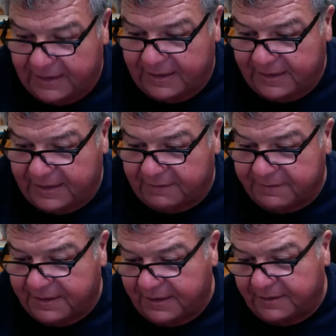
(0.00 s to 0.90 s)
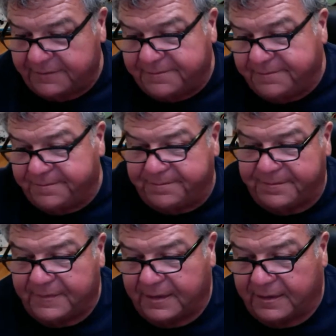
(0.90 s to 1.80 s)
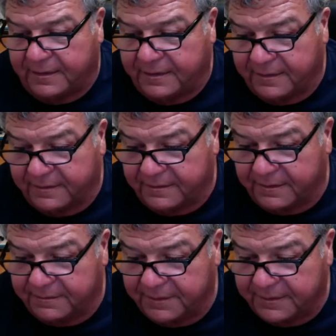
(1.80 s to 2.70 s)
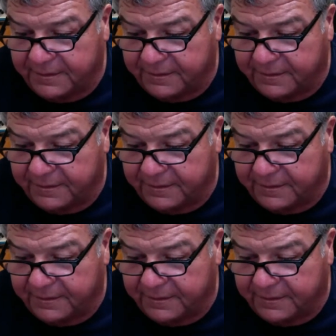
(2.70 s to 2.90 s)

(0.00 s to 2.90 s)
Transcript: in it every day. Every